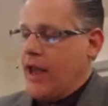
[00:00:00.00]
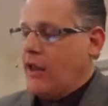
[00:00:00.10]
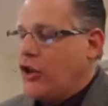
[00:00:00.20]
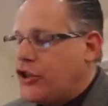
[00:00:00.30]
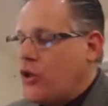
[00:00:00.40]

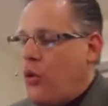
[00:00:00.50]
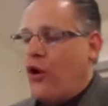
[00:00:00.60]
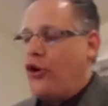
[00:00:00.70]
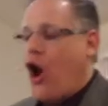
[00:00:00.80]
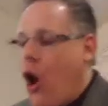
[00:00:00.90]
Now look at the
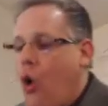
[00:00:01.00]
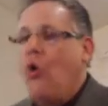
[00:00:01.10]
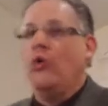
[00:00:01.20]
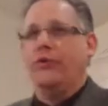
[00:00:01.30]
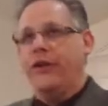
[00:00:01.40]
word
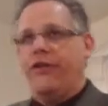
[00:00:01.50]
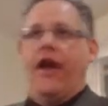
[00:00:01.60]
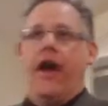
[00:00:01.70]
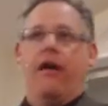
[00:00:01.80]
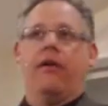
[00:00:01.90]
hold
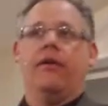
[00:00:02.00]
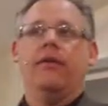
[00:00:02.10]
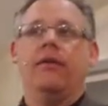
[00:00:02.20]
there.